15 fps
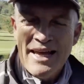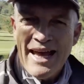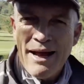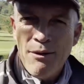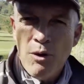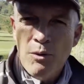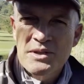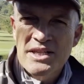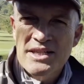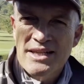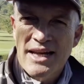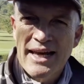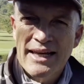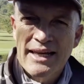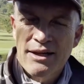And what was he
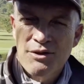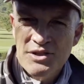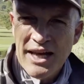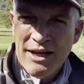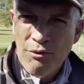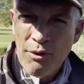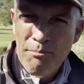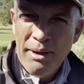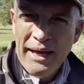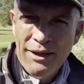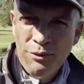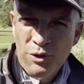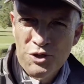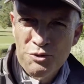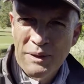saying? He was saying,
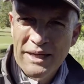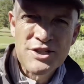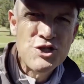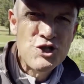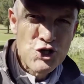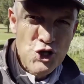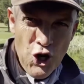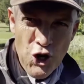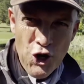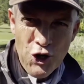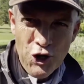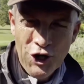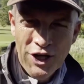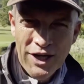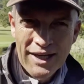"Repent," which means turn.